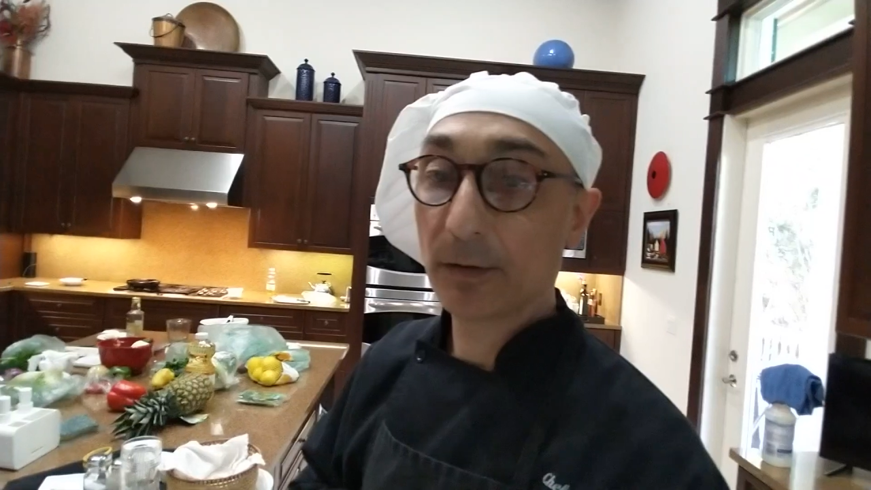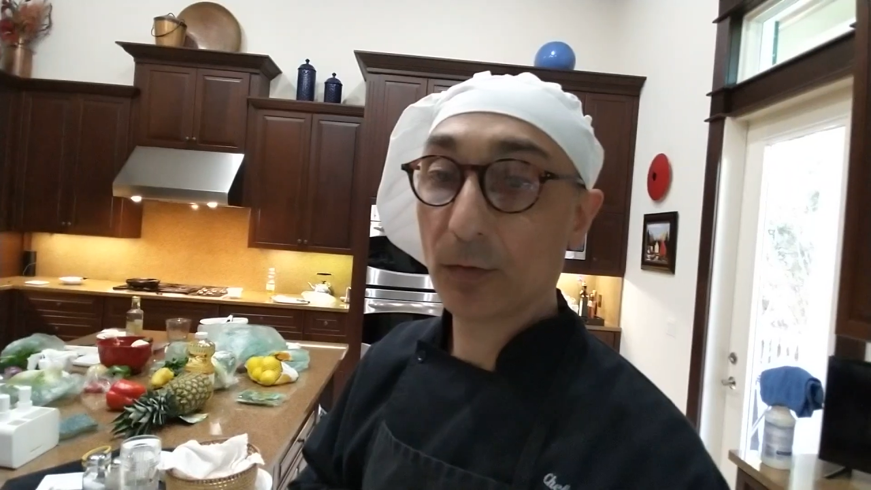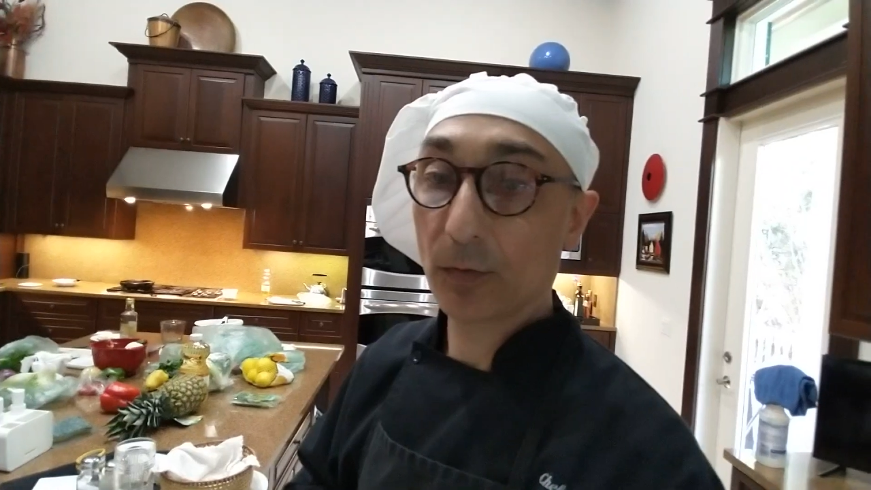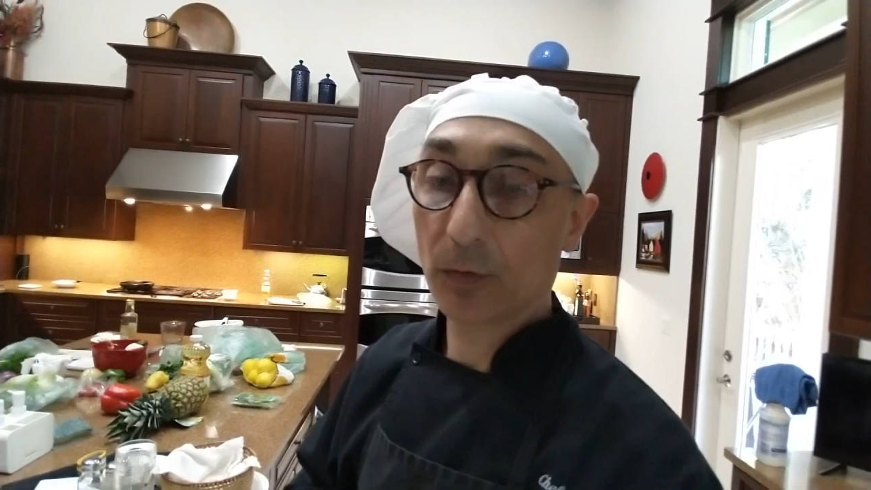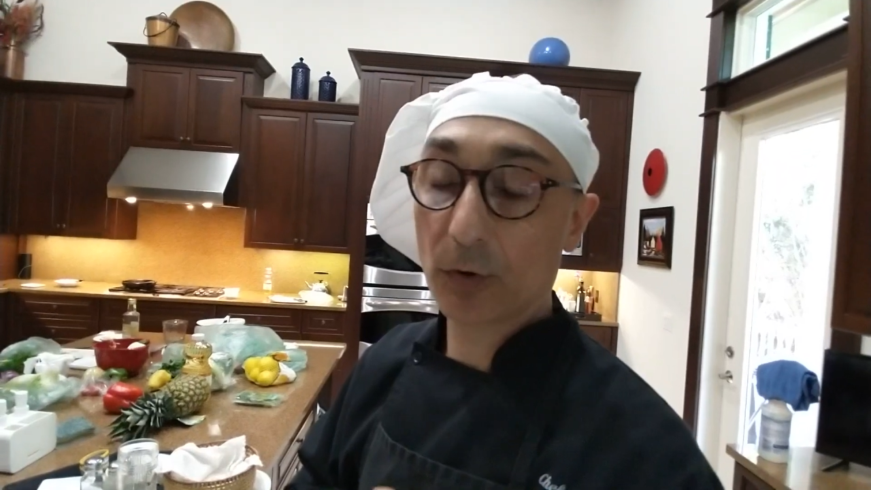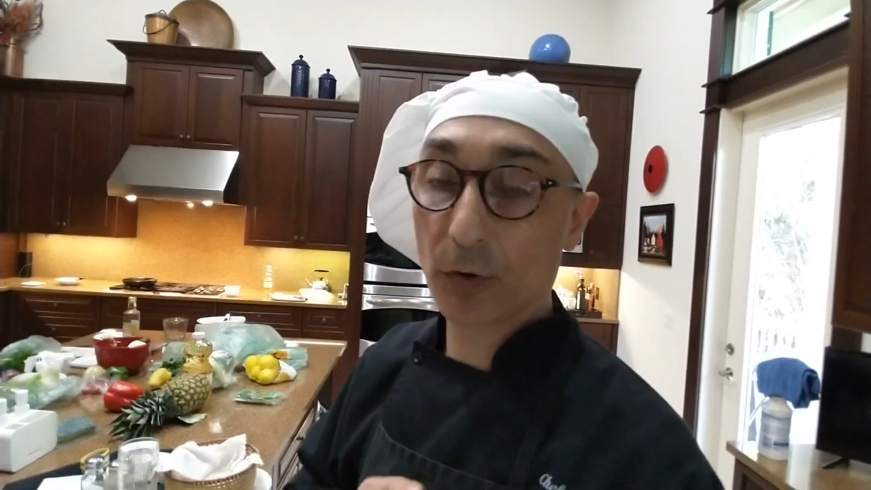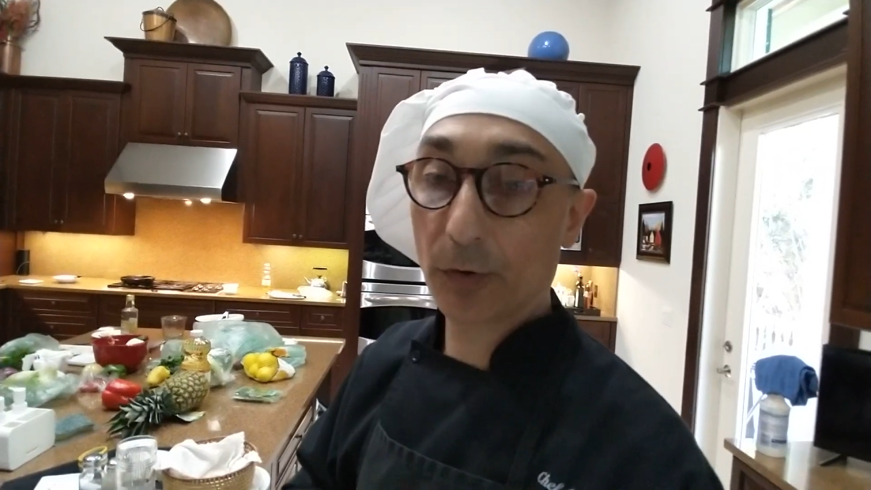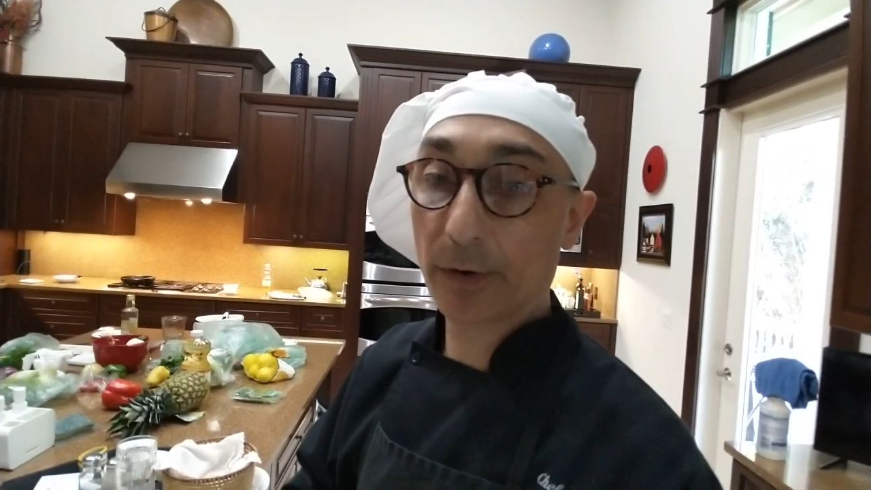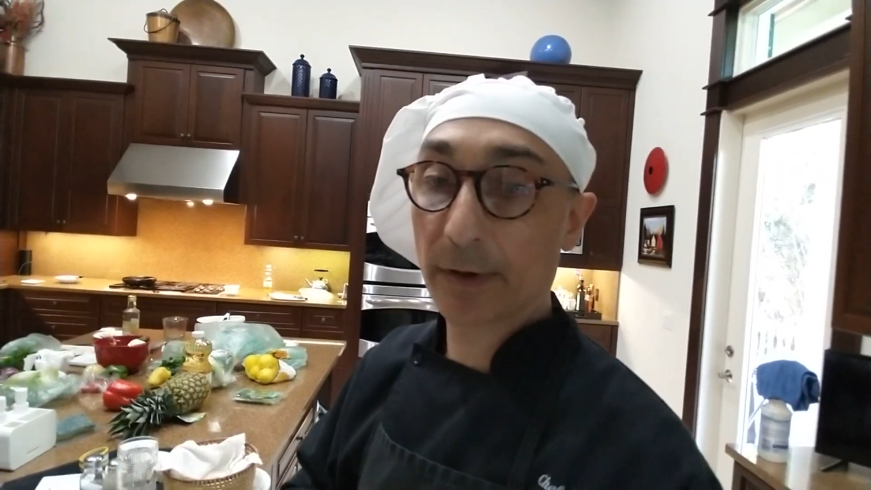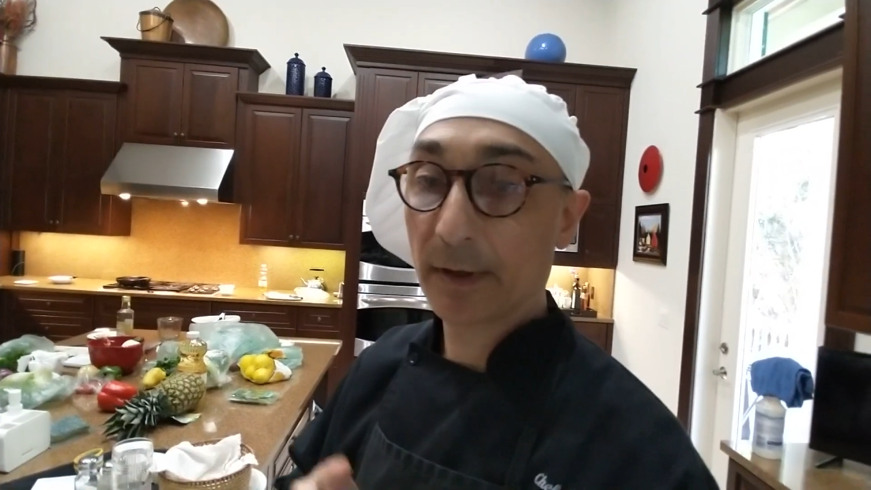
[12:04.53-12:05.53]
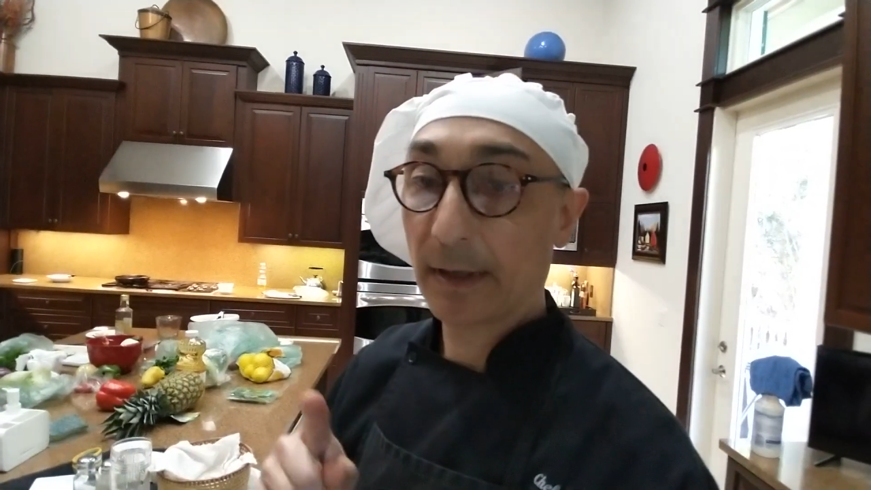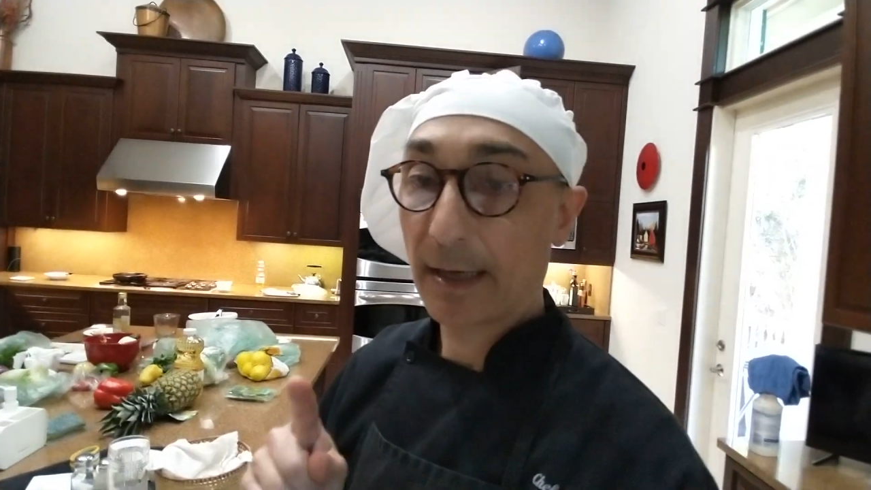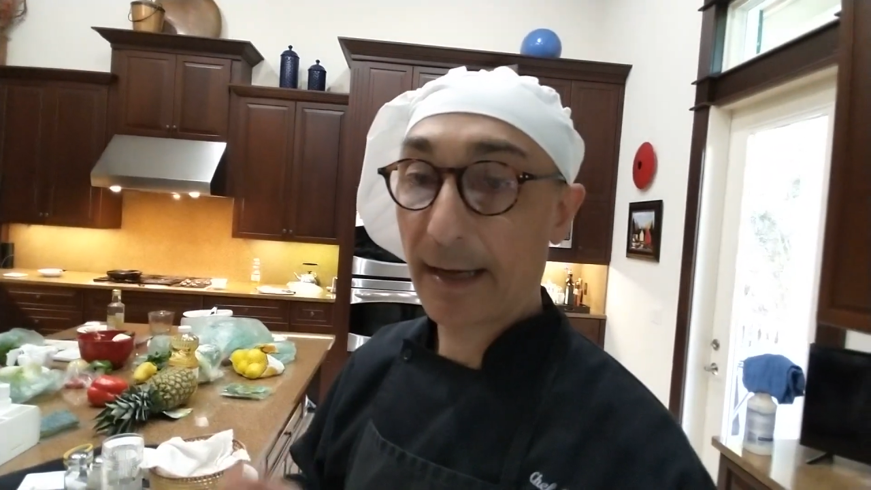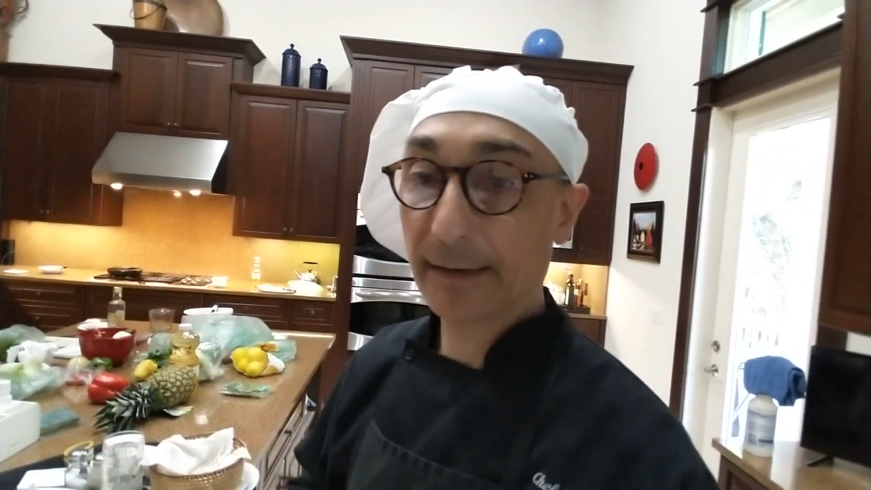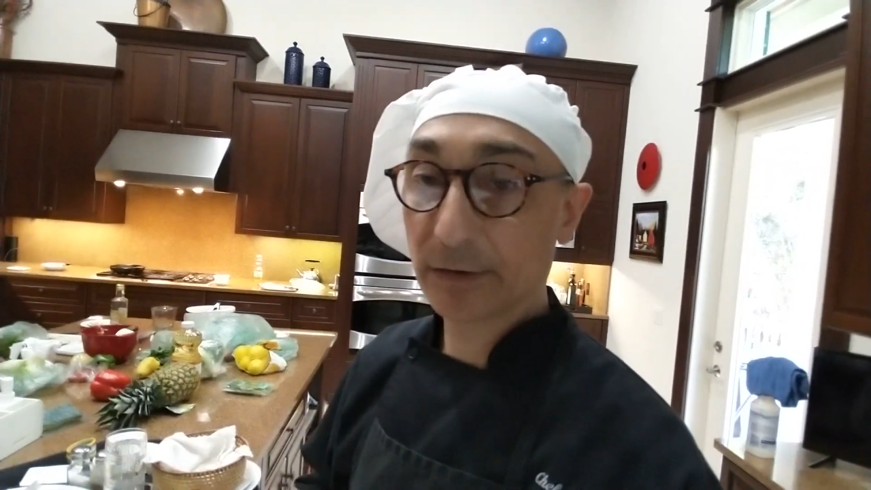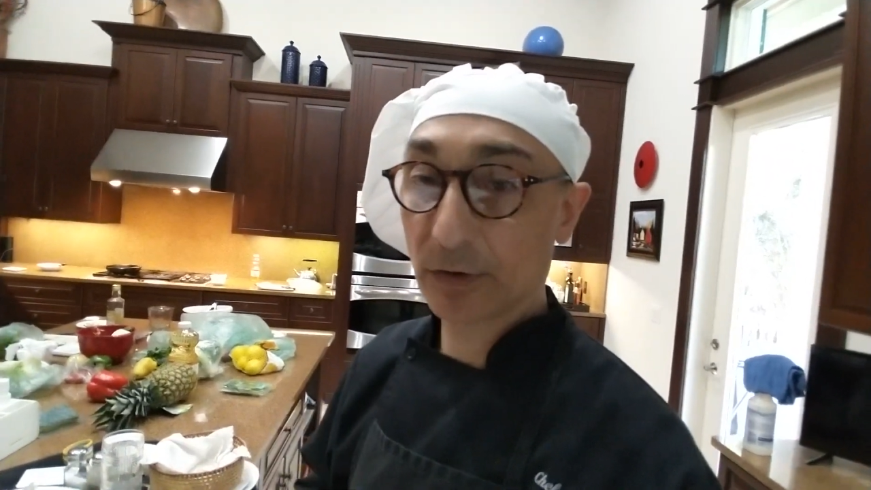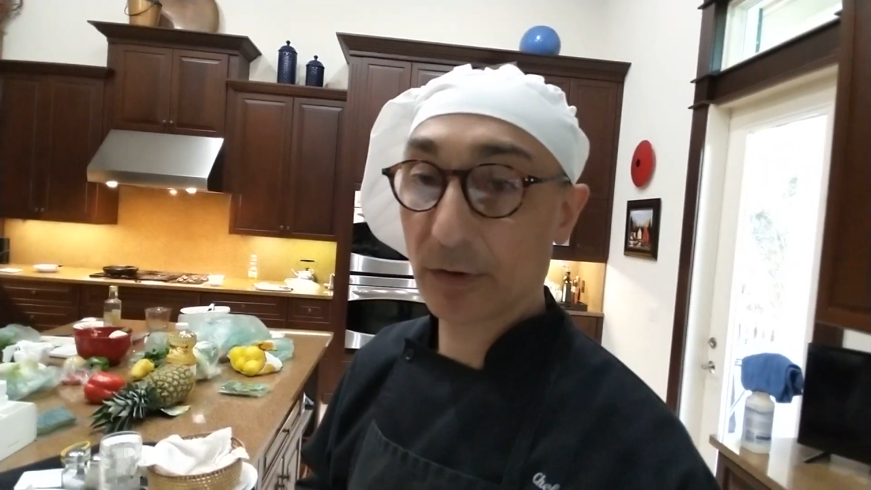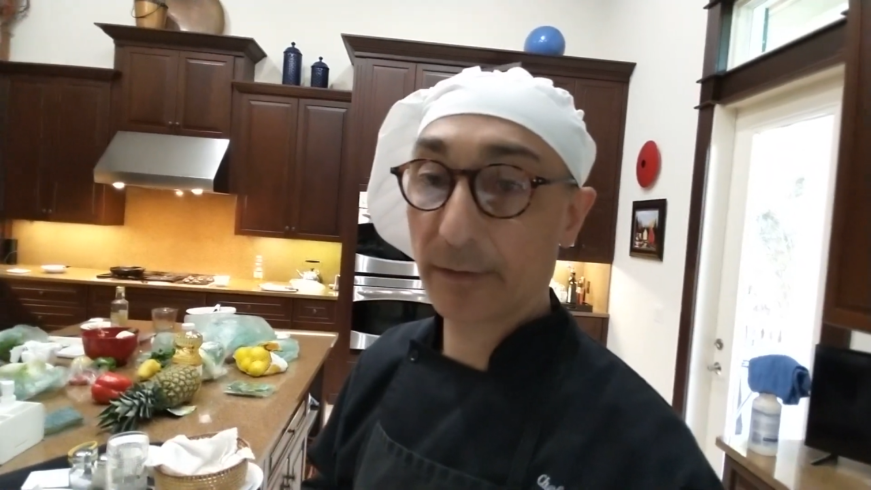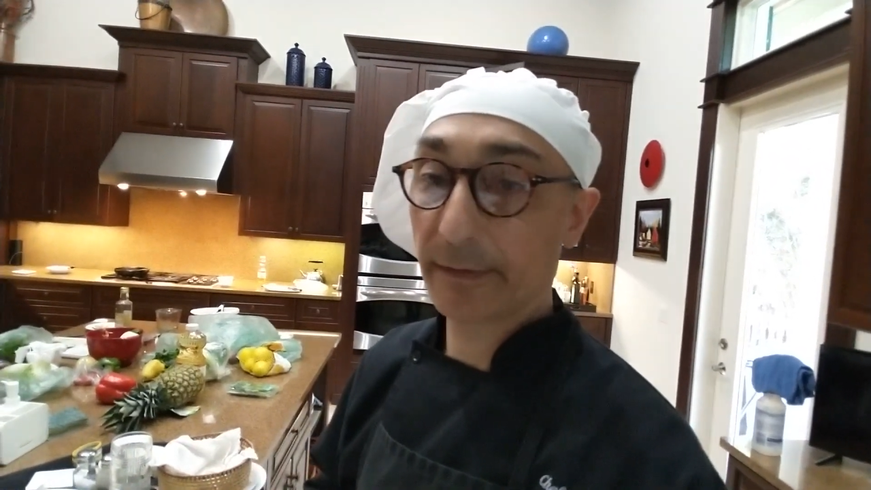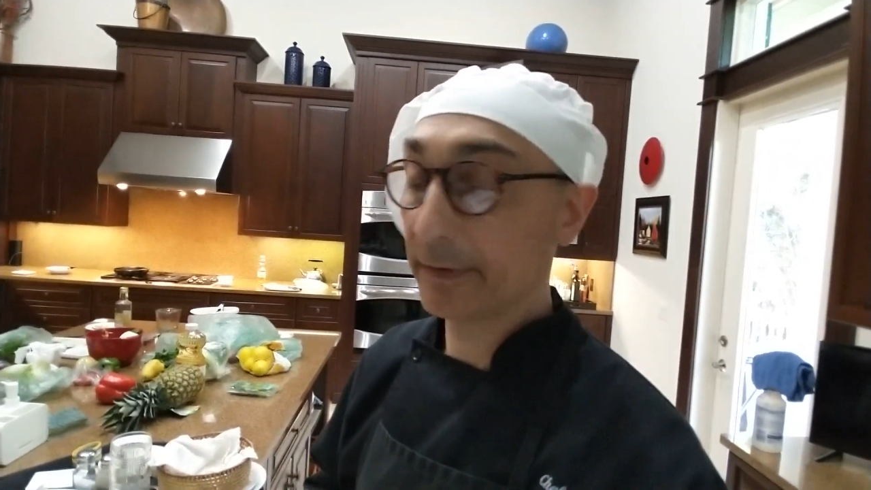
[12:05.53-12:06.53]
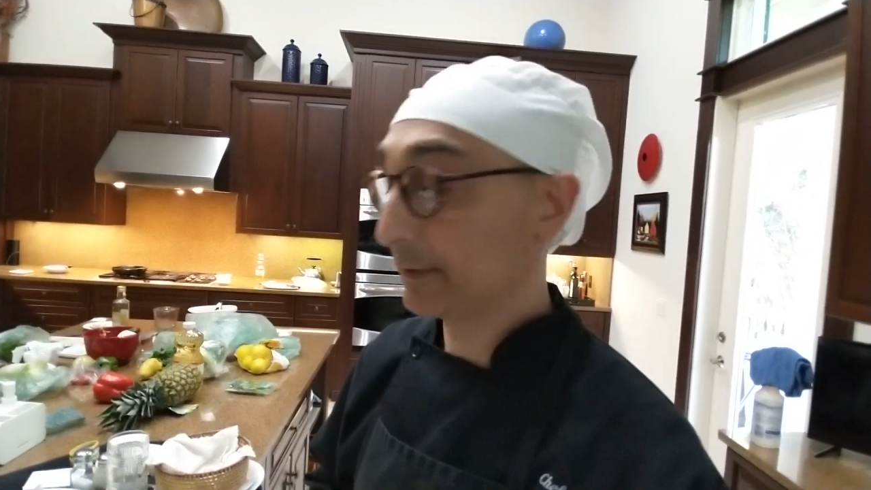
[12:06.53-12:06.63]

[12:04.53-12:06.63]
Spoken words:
to cook and serve